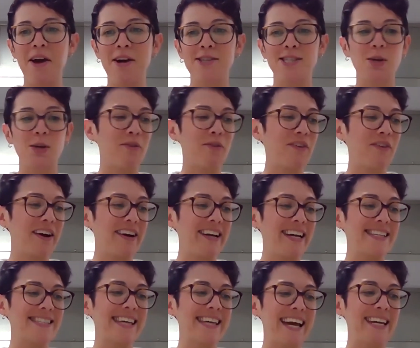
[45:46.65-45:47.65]
So we're very
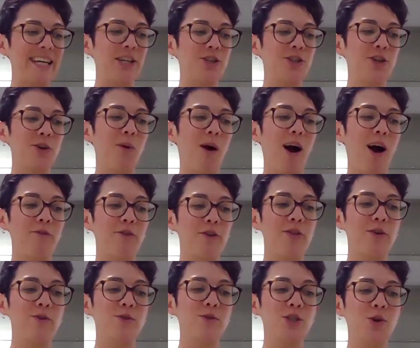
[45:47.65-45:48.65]
excited to offer
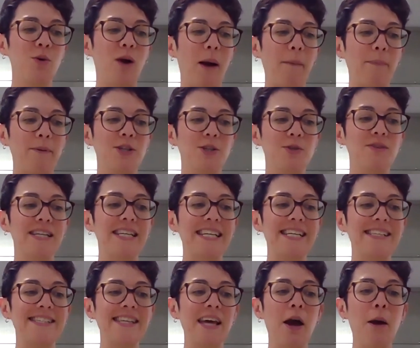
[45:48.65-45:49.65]
those 2
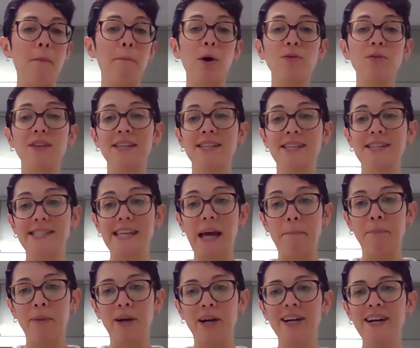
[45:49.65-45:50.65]
opportunities, both in
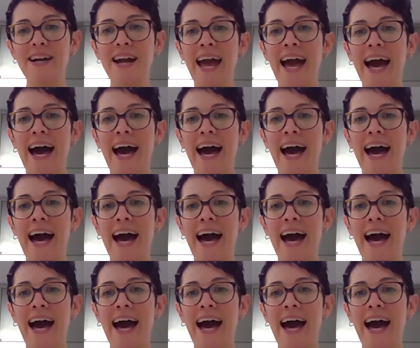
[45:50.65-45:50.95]
December.